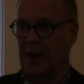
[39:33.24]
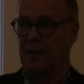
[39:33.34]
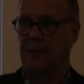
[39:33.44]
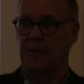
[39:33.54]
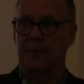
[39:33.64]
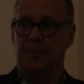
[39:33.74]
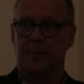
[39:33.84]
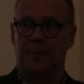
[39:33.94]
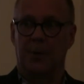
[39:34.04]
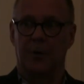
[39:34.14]
that
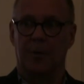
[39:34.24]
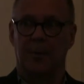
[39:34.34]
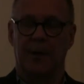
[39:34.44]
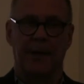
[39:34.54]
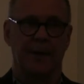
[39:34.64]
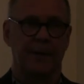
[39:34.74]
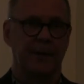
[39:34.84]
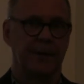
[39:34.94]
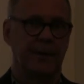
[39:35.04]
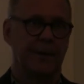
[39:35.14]
poem and
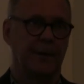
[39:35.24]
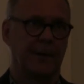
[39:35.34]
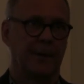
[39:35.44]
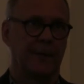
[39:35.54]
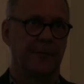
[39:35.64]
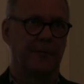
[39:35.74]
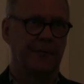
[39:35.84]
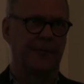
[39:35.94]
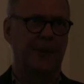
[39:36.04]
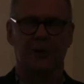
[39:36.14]

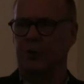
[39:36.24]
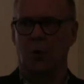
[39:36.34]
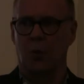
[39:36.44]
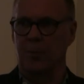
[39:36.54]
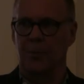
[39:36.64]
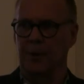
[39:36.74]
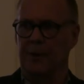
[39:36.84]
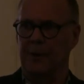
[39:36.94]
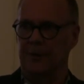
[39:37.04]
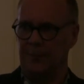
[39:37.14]
finished a whole
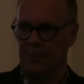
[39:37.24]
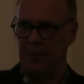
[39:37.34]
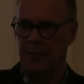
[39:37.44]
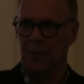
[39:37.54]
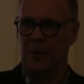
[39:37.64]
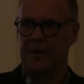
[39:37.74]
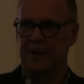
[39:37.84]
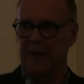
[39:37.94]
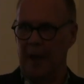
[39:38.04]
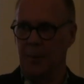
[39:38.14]
book, and we
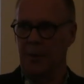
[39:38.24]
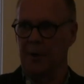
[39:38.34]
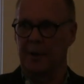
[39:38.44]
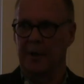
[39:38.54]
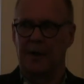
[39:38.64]
did that book.